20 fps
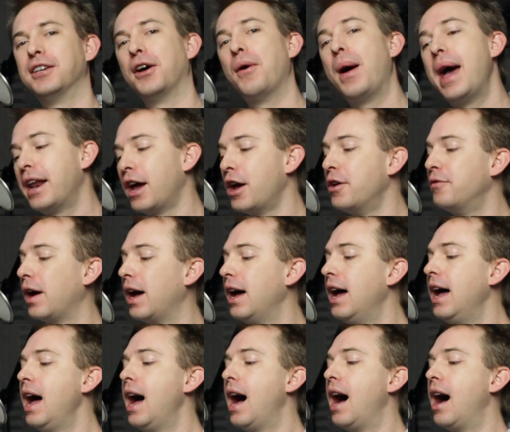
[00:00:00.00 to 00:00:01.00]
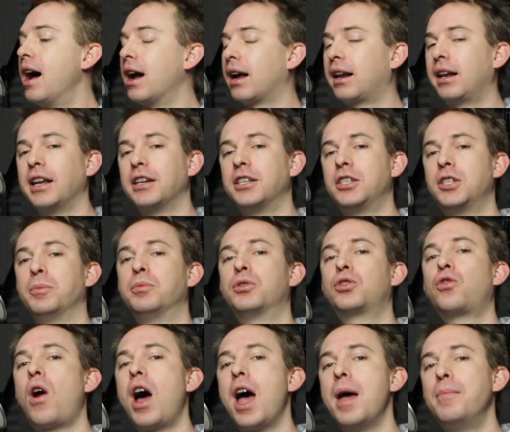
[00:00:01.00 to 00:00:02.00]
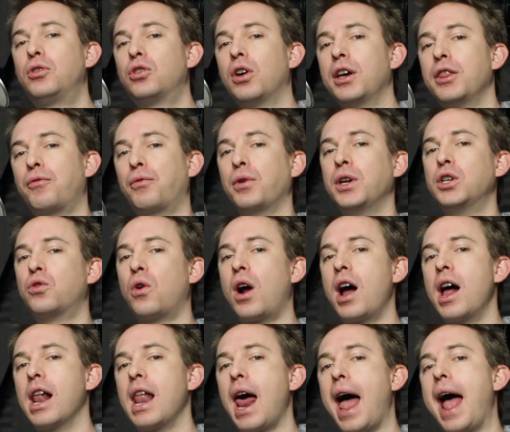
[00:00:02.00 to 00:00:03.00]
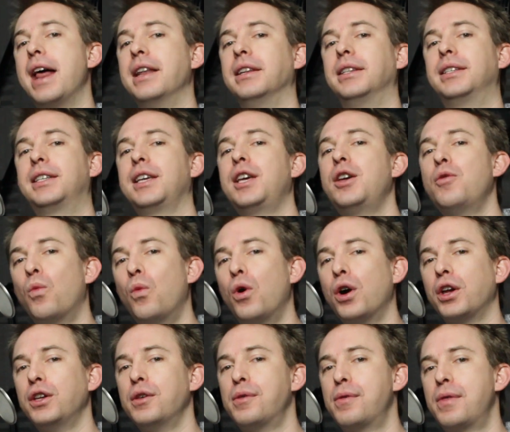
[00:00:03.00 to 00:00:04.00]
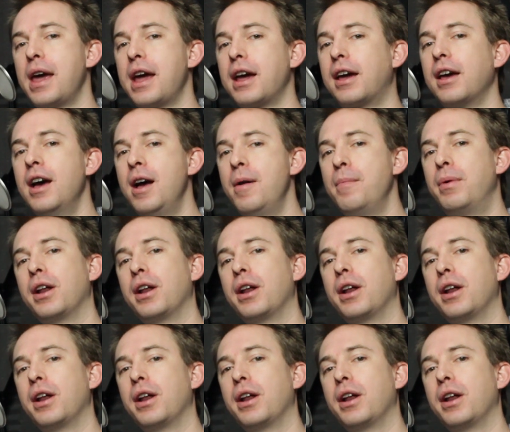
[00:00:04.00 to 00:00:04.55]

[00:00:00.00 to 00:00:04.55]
So head over, uh, click to subscribe, try the free trial, and see what you think.